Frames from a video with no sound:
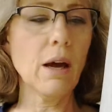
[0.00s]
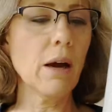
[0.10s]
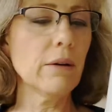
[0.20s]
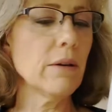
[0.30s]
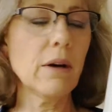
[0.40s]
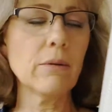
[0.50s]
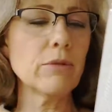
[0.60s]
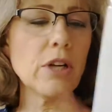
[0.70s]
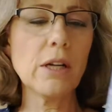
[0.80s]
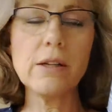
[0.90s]
uh, no,
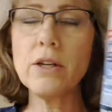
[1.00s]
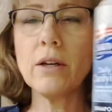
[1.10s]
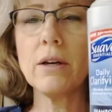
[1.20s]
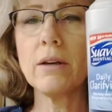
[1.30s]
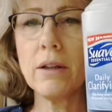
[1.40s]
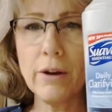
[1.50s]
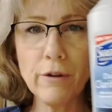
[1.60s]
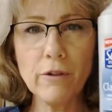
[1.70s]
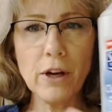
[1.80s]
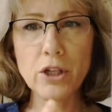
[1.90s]
daily
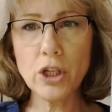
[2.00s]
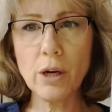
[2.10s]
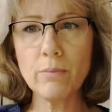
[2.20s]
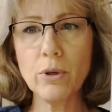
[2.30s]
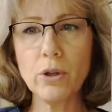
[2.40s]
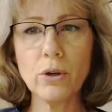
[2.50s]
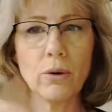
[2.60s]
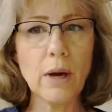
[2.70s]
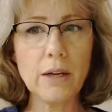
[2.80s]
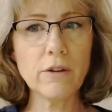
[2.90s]
clarifying
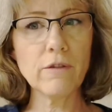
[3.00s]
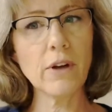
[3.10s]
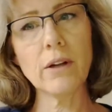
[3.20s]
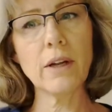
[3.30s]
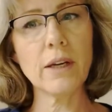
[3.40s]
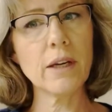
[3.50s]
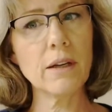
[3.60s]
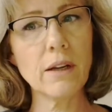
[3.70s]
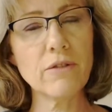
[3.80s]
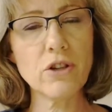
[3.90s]
shampoo and you felt like
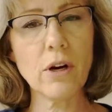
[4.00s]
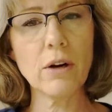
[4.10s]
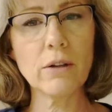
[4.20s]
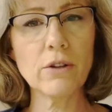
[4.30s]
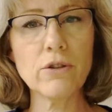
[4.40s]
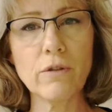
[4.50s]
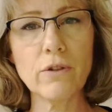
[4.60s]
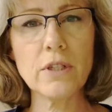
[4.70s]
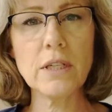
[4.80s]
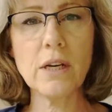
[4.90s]
it left your hair a little too
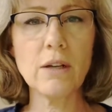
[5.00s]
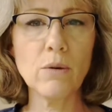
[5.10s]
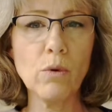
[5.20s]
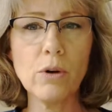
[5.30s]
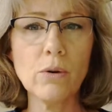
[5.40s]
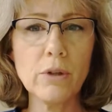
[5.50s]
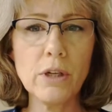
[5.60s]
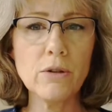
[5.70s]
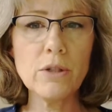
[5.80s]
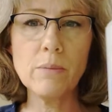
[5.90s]
frizzy and you want to only
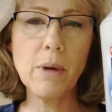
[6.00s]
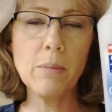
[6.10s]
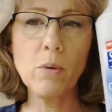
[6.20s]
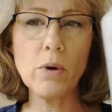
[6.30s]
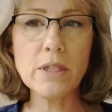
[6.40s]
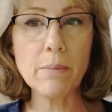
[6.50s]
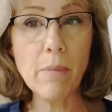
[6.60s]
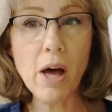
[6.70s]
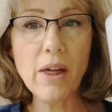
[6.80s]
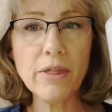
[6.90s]
use it maybe once a
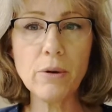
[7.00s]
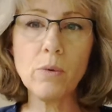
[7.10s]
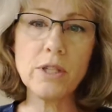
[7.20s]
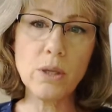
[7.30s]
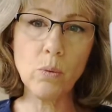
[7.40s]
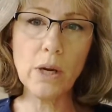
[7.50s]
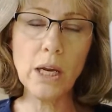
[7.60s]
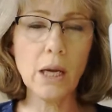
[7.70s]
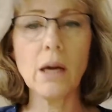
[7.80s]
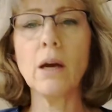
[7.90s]
month or once a
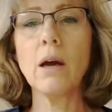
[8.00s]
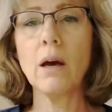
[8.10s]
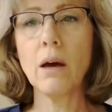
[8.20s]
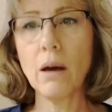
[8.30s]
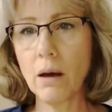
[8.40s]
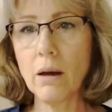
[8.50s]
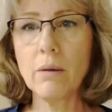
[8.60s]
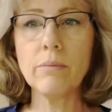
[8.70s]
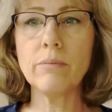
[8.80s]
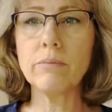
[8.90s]
week,
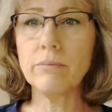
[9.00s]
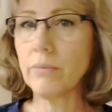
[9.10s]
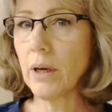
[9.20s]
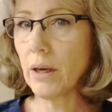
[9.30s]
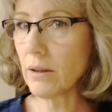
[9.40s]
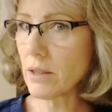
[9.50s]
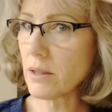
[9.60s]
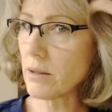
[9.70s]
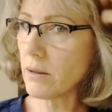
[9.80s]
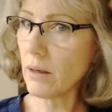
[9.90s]
um,
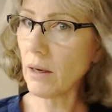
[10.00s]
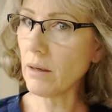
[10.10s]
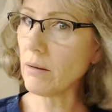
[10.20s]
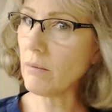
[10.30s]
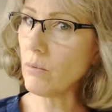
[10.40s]
it's it